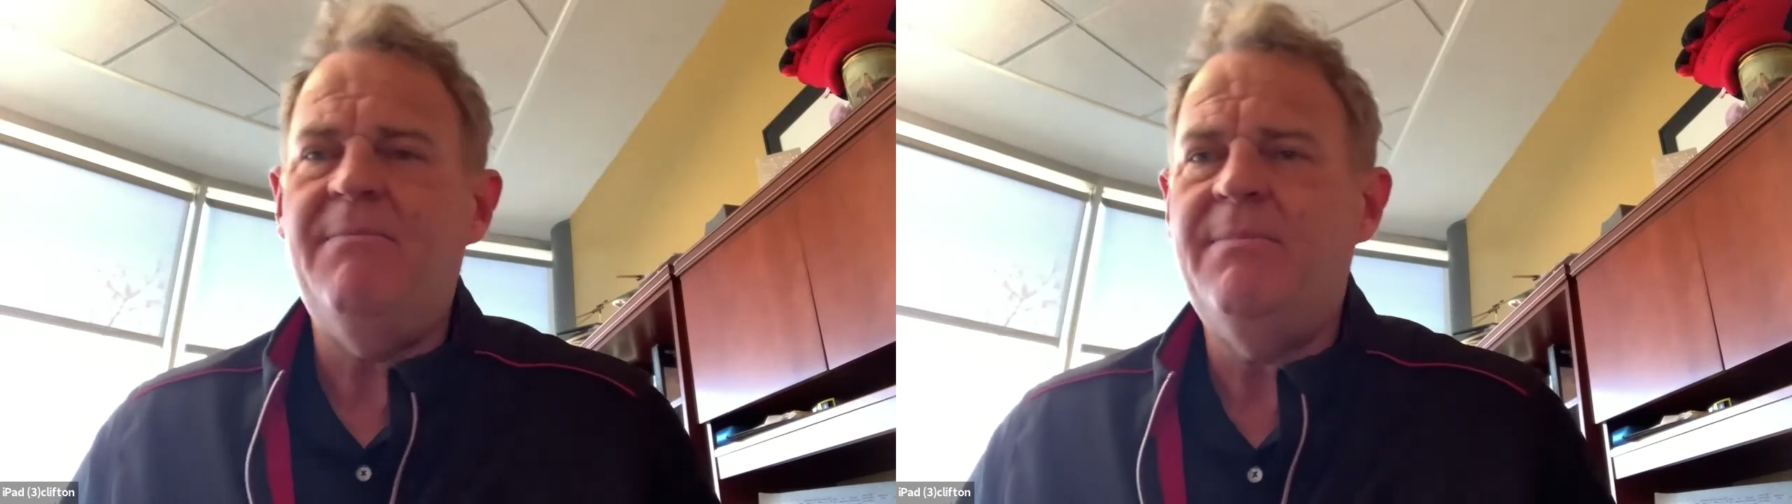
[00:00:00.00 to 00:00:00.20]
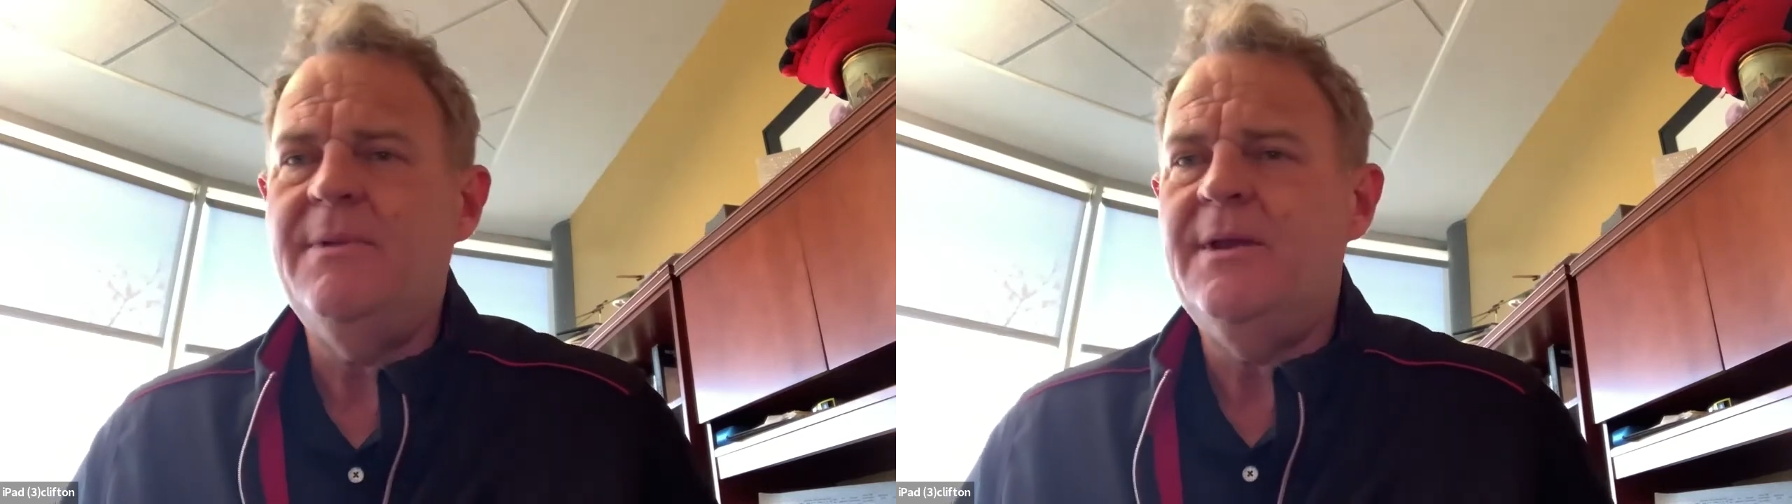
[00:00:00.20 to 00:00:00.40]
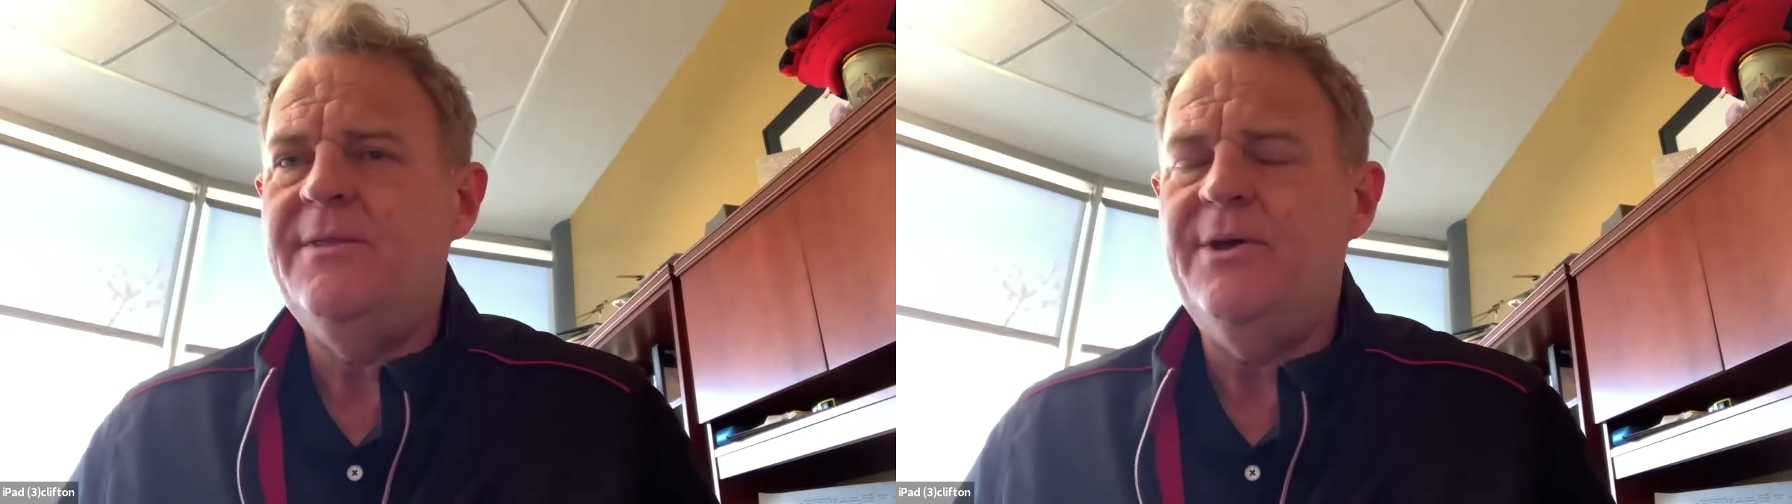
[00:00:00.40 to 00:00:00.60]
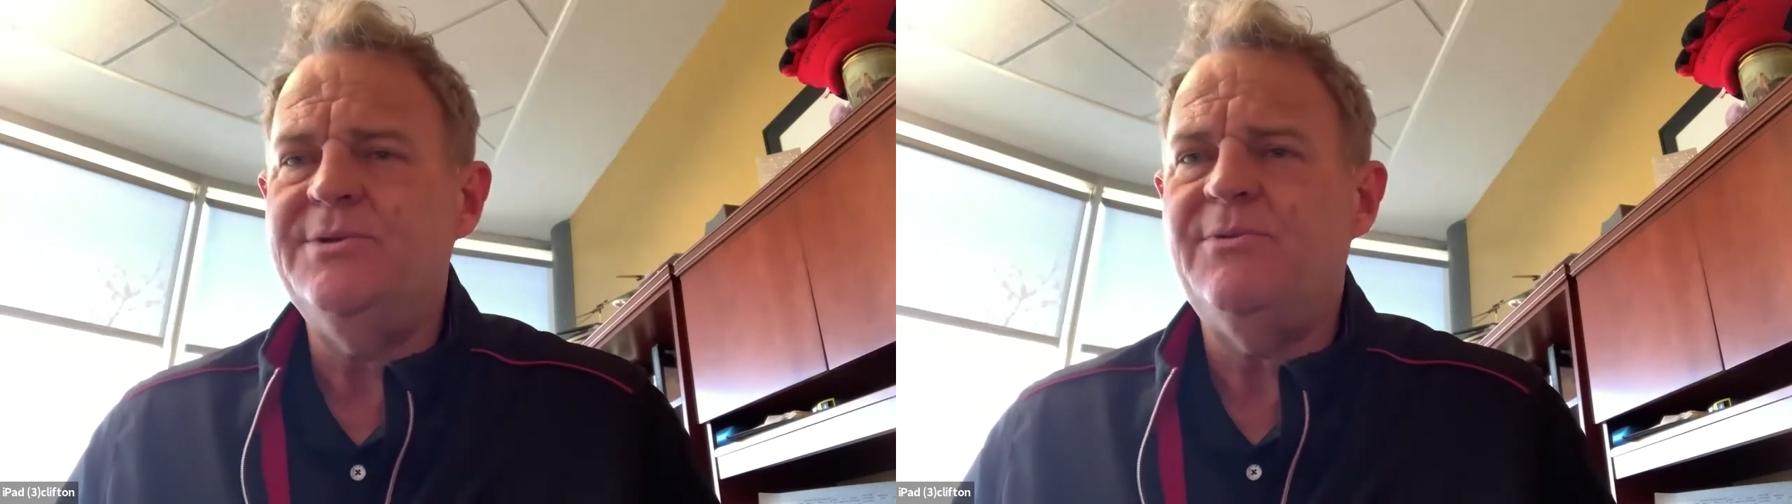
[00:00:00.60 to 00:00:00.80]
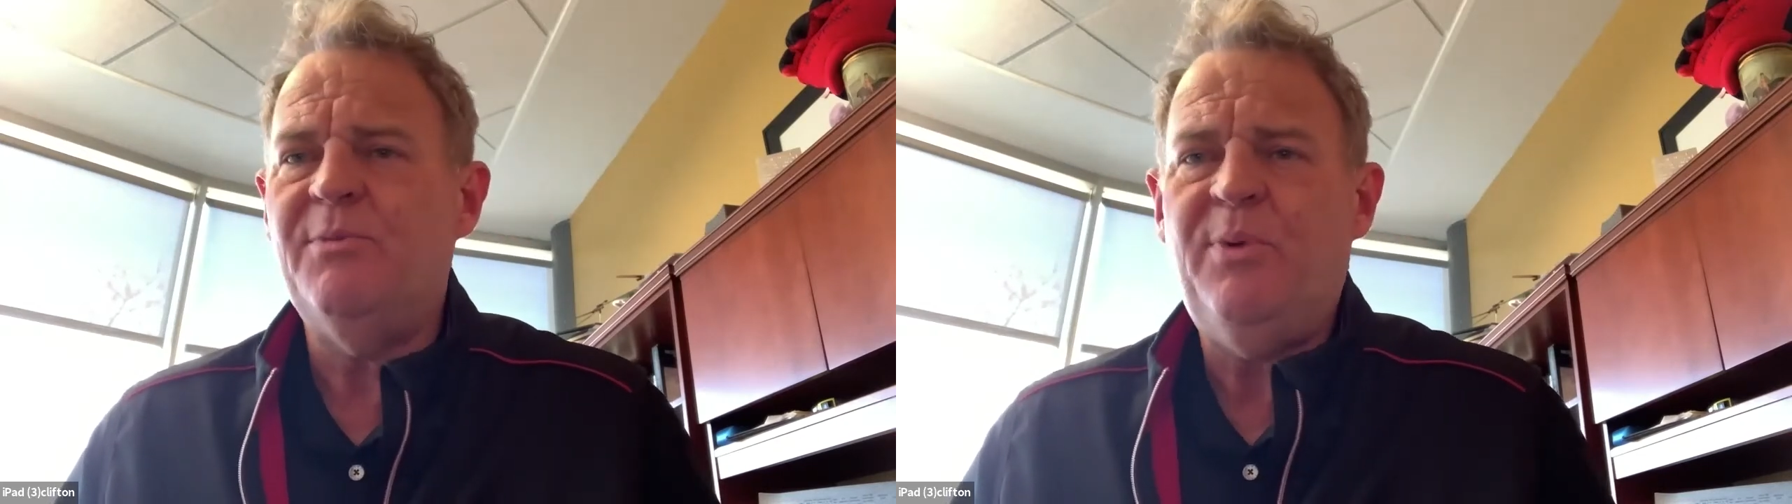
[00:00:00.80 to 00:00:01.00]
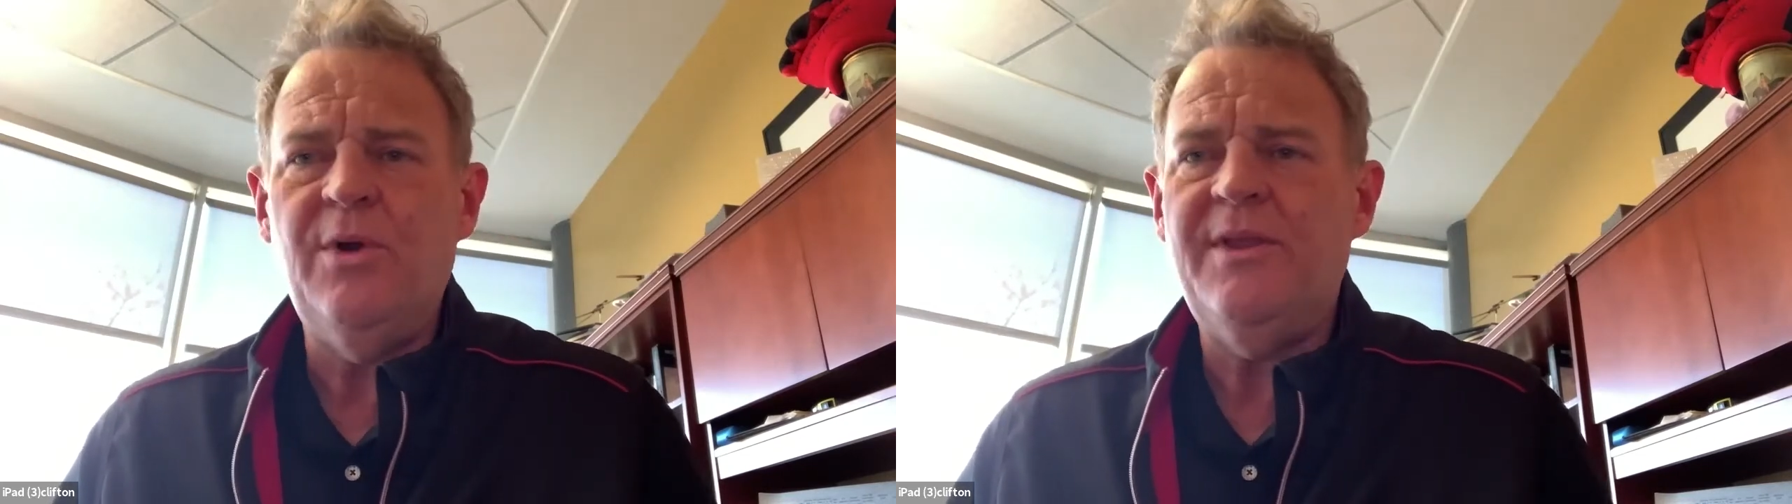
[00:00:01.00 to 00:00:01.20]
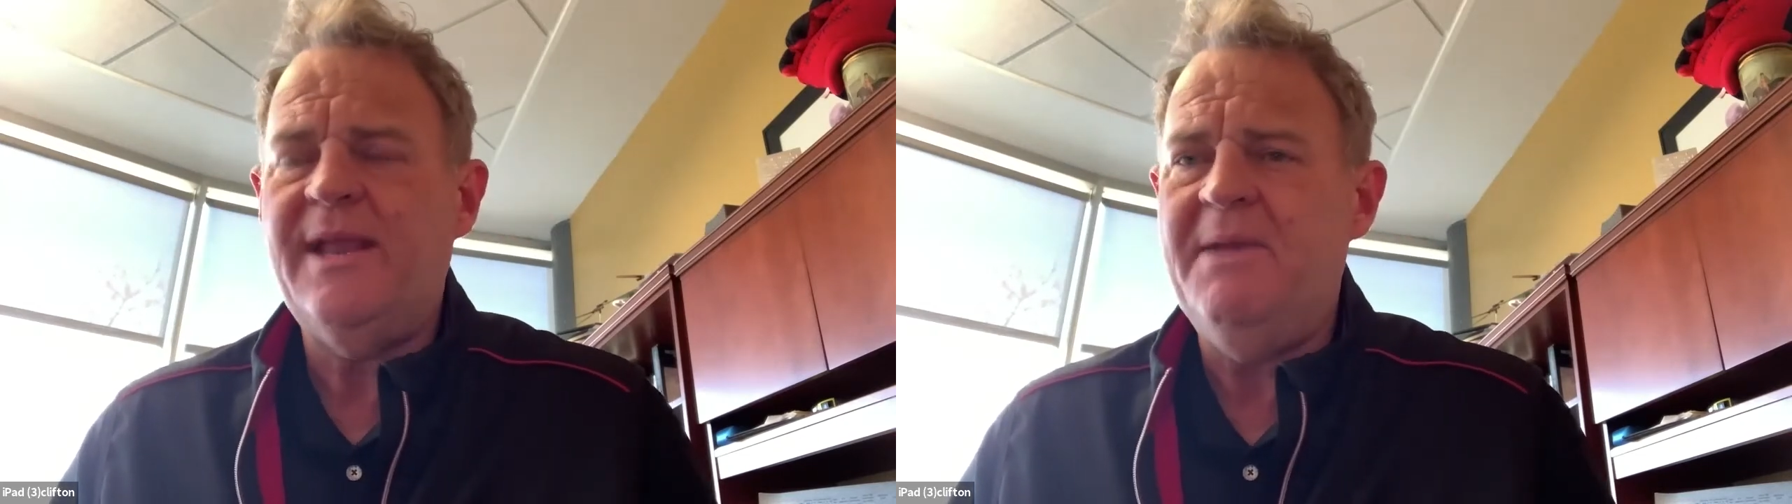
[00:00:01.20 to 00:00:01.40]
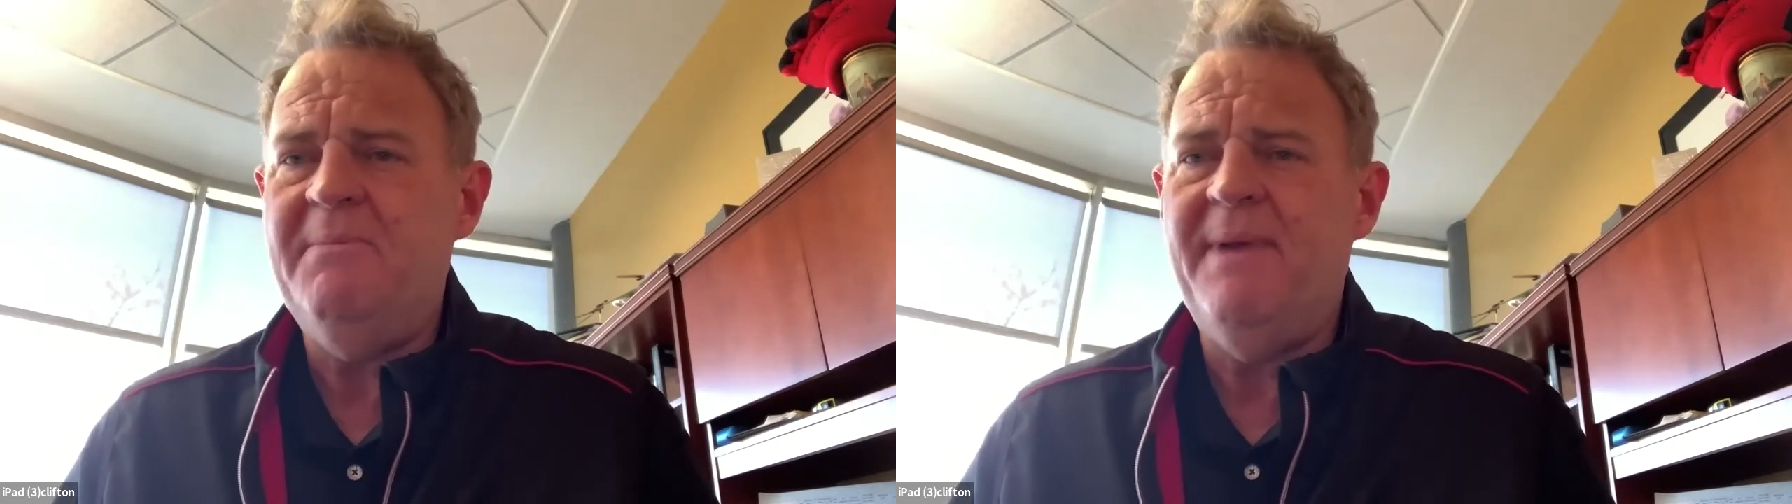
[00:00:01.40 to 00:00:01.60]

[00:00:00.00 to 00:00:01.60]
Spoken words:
there was a report that came out,